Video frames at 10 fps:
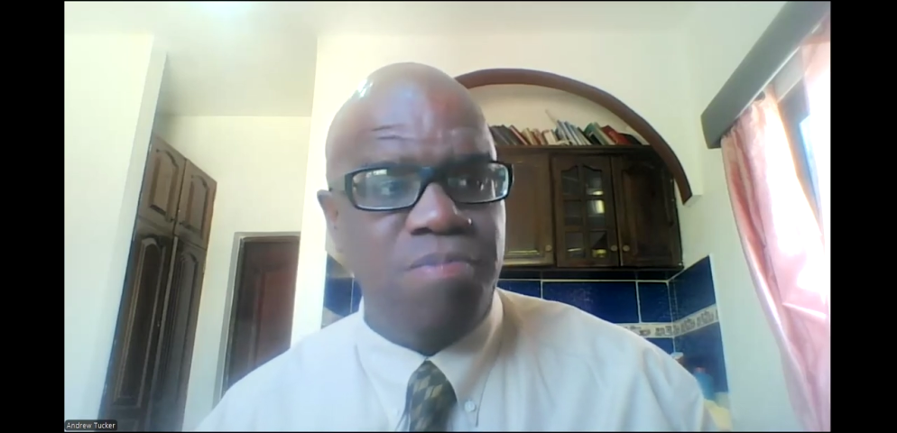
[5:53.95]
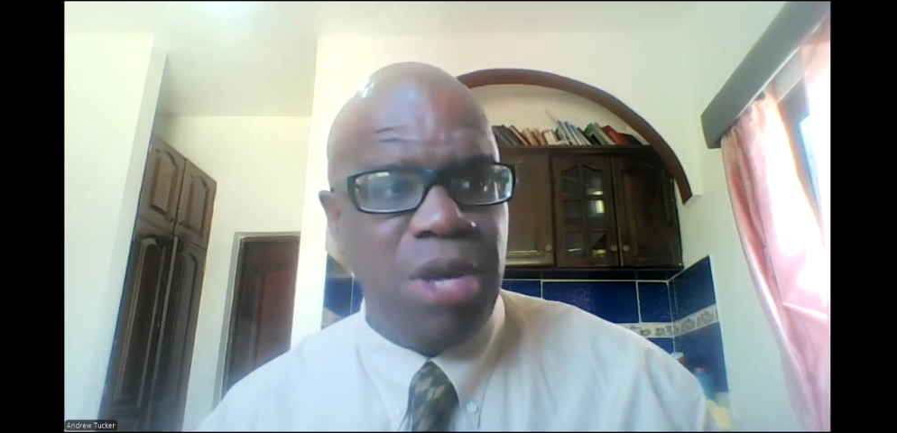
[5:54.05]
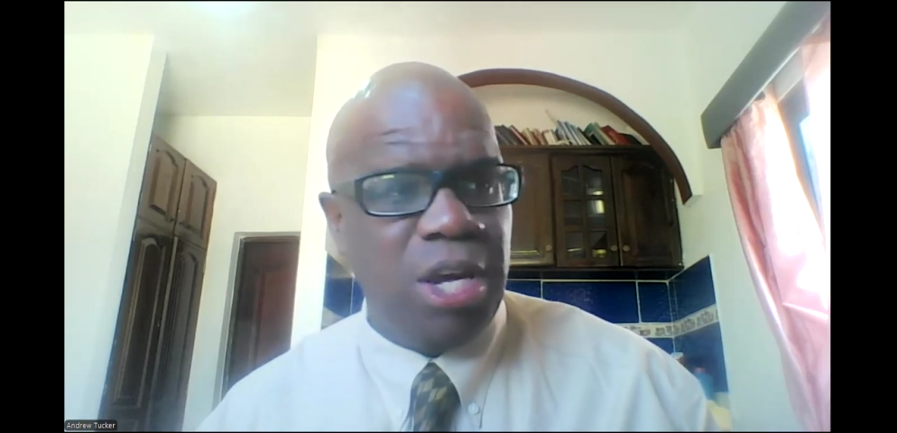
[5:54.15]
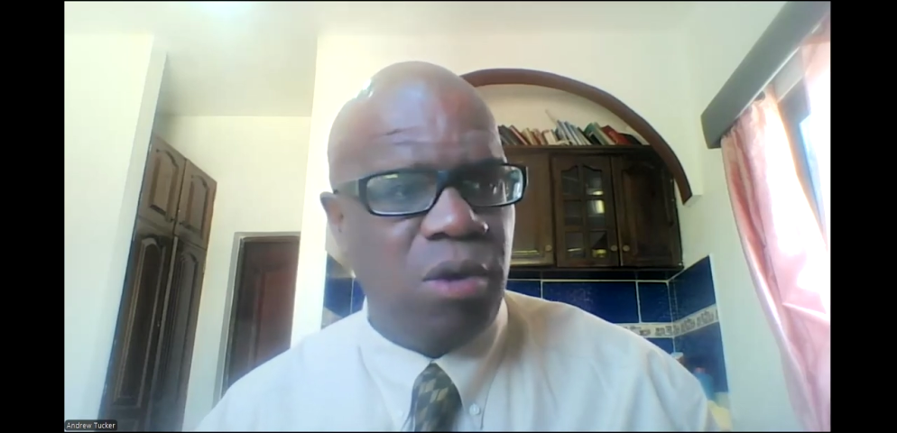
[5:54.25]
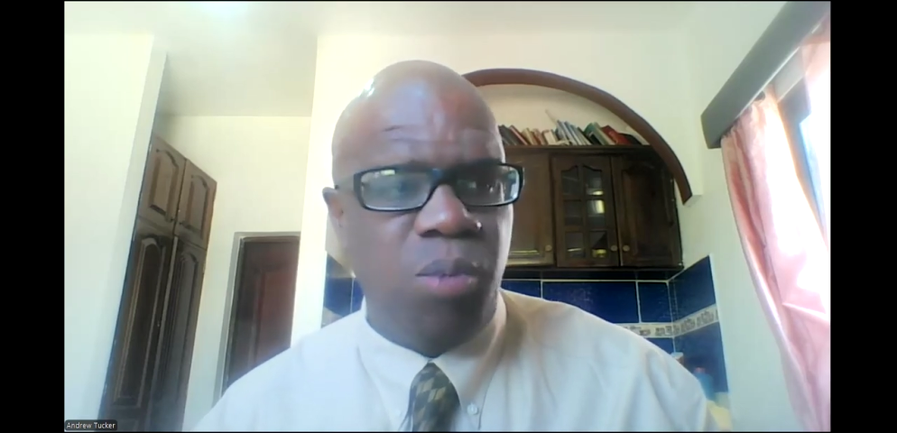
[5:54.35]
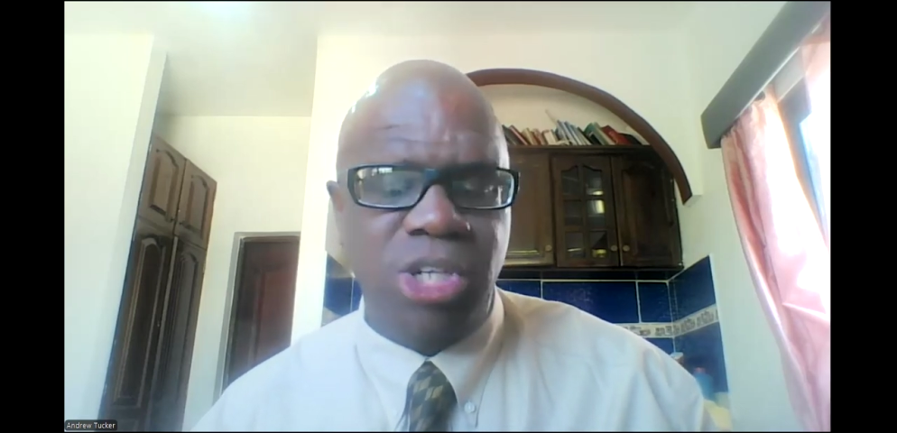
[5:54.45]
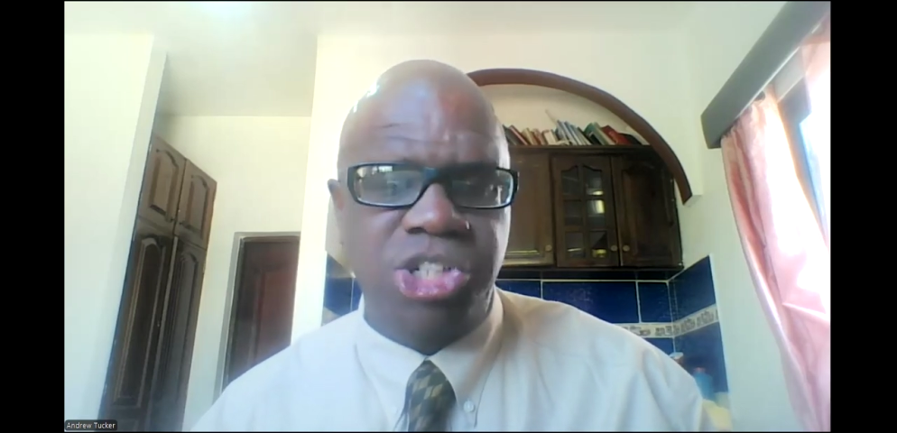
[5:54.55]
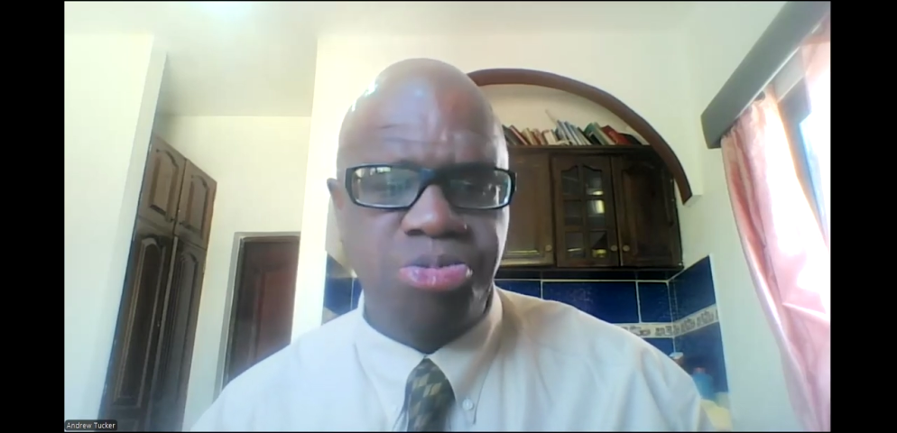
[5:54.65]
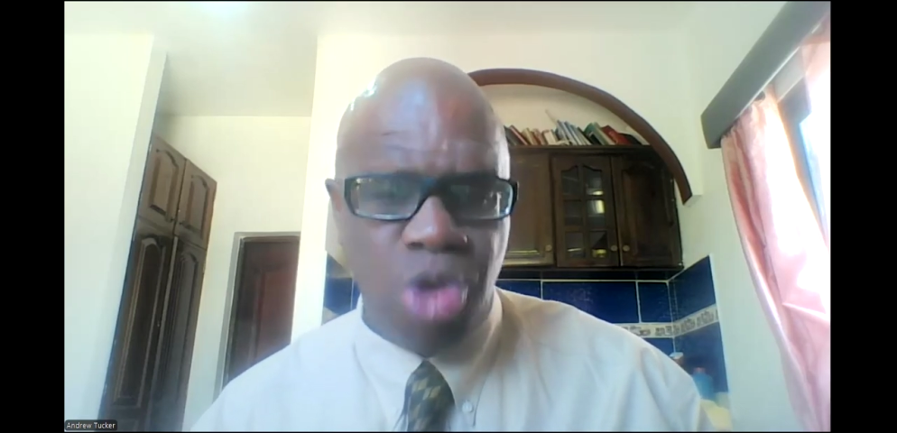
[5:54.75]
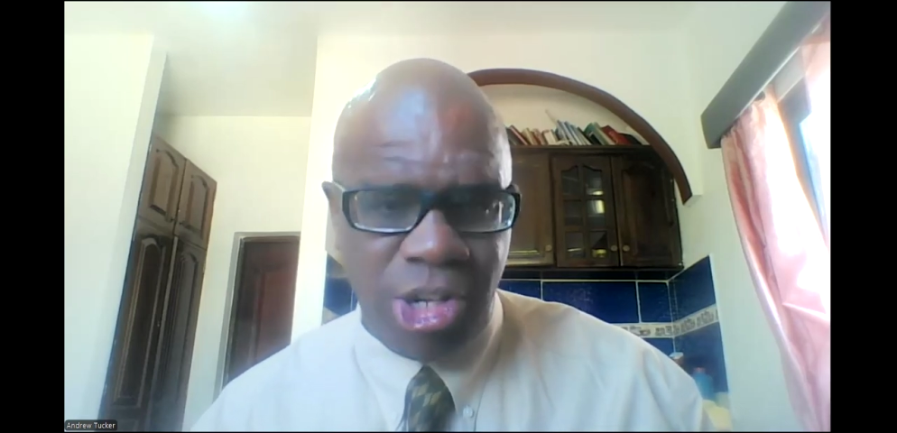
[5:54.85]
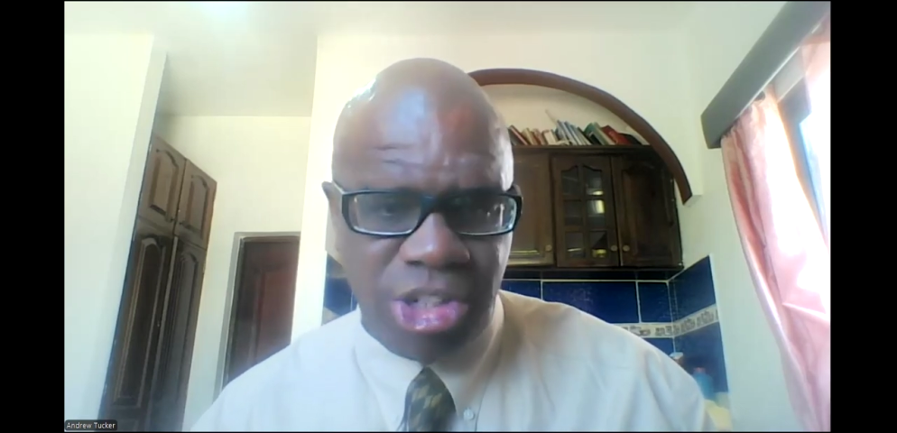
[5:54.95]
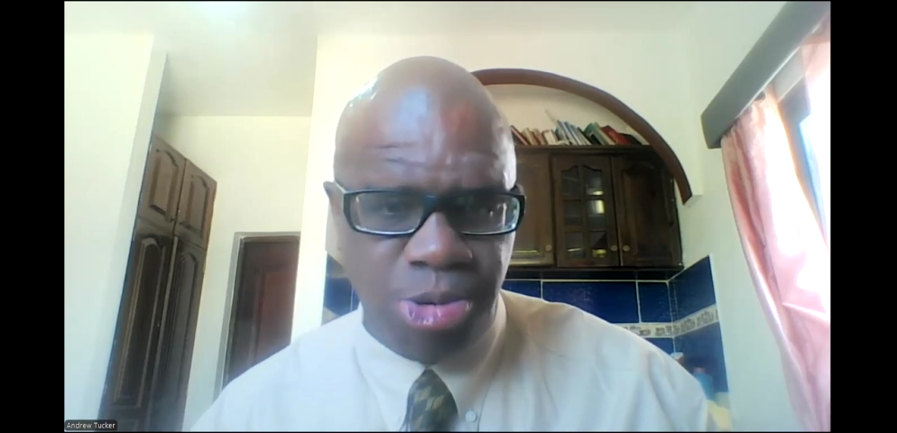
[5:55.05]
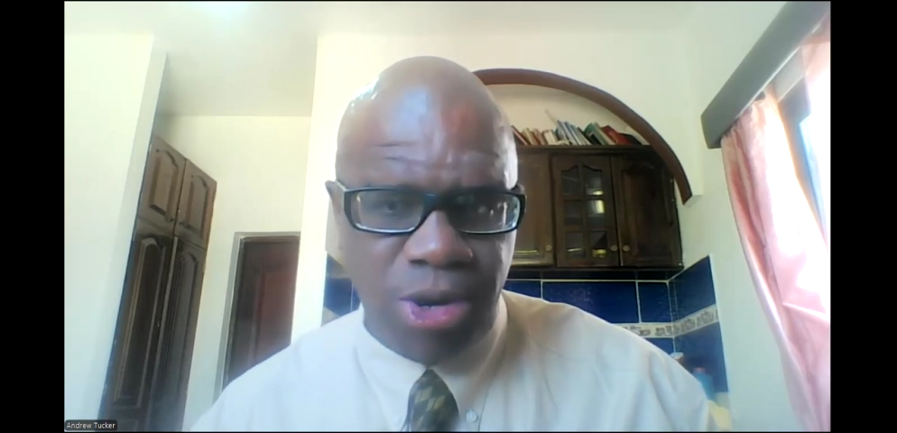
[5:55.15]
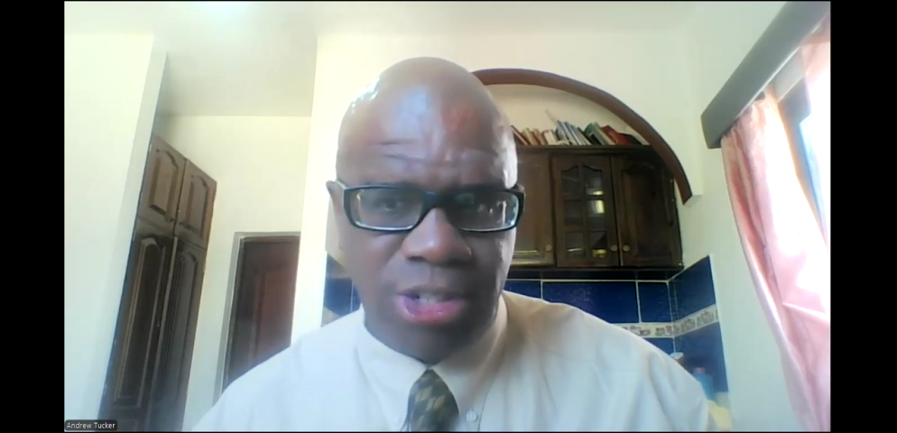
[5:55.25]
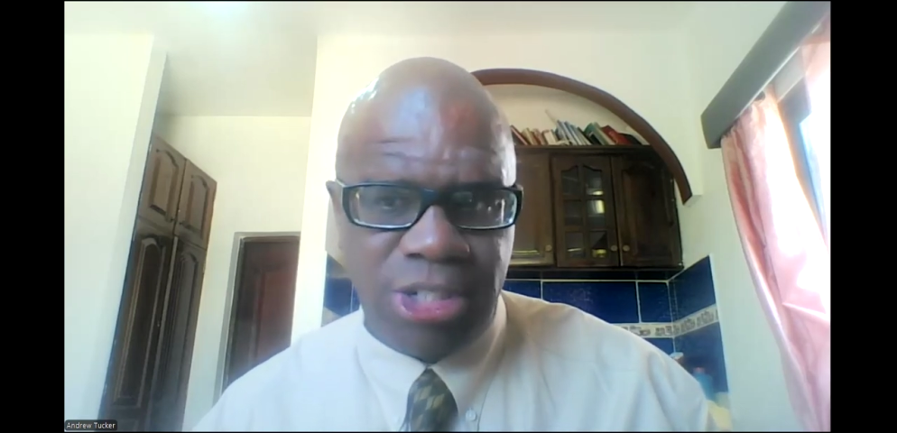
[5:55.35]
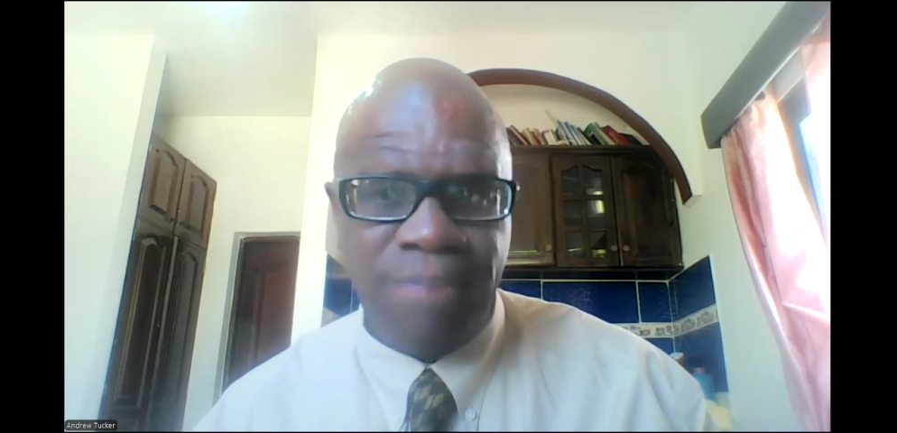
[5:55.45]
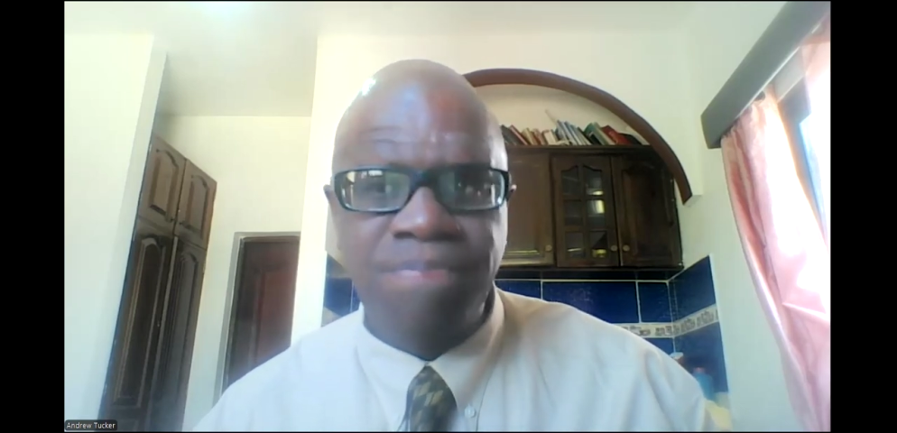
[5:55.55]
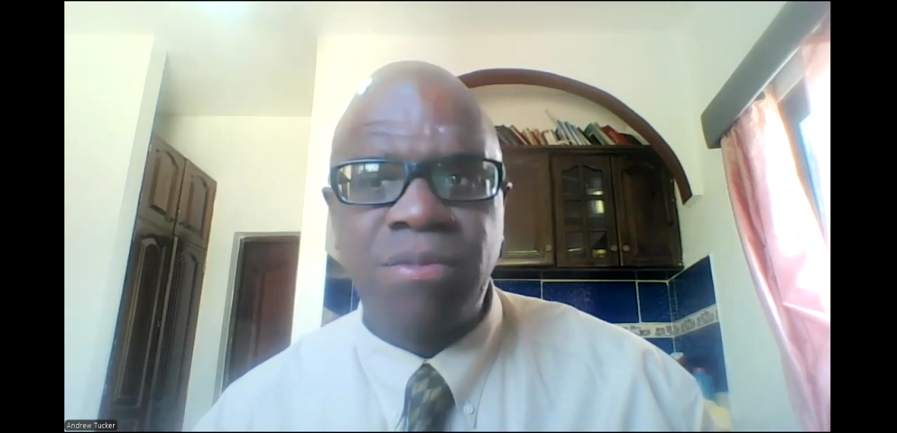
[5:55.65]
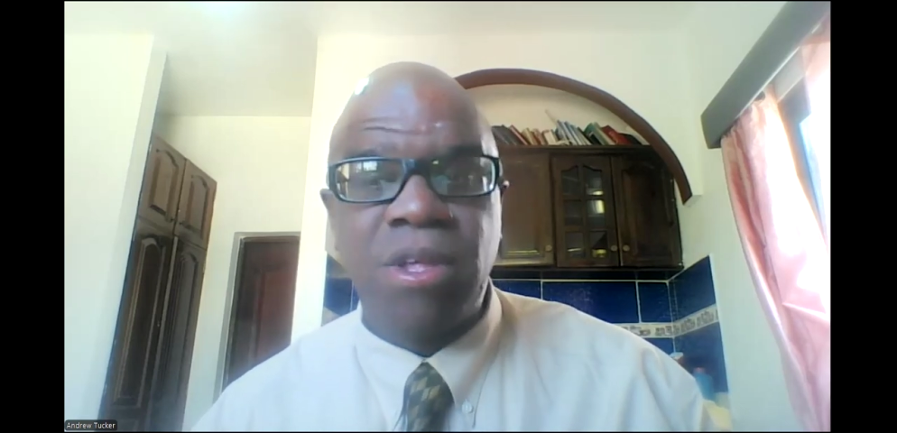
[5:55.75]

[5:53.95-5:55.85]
Jamaica was prosperous.